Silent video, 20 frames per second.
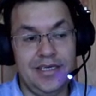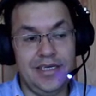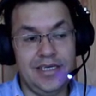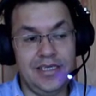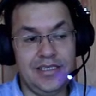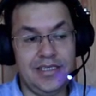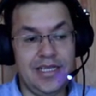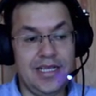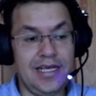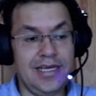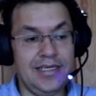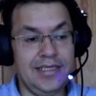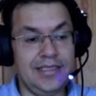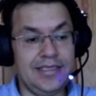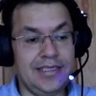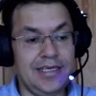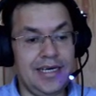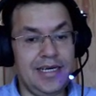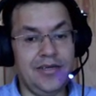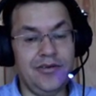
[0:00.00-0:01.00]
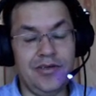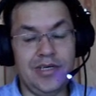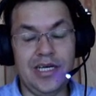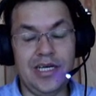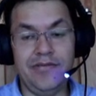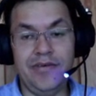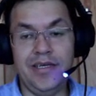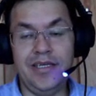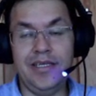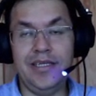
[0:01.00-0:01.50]
it's like I don't
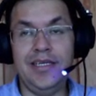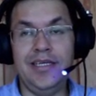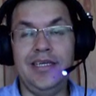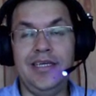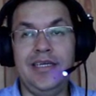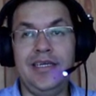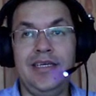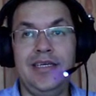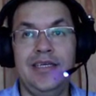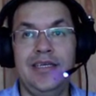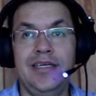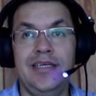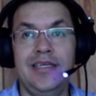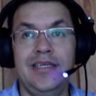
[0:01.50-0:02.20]
have any